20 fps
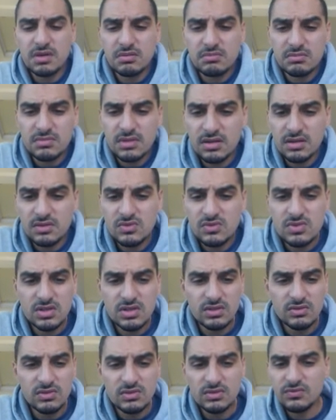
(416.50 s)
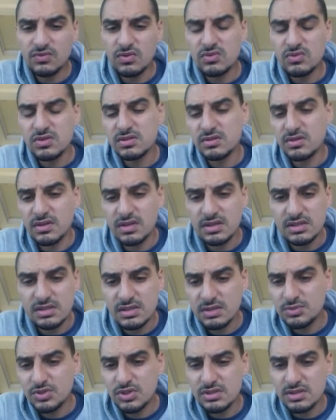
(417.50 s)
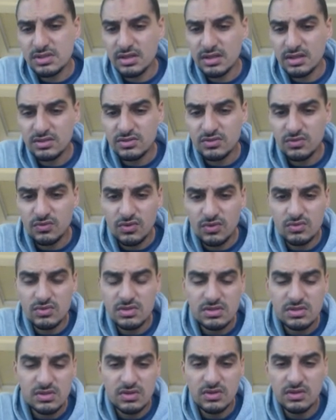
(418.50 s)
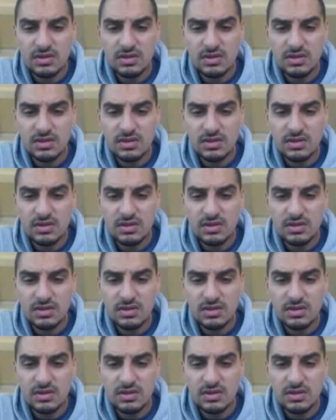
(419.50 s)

I usually don't focus on the exceptions. I like to focus on the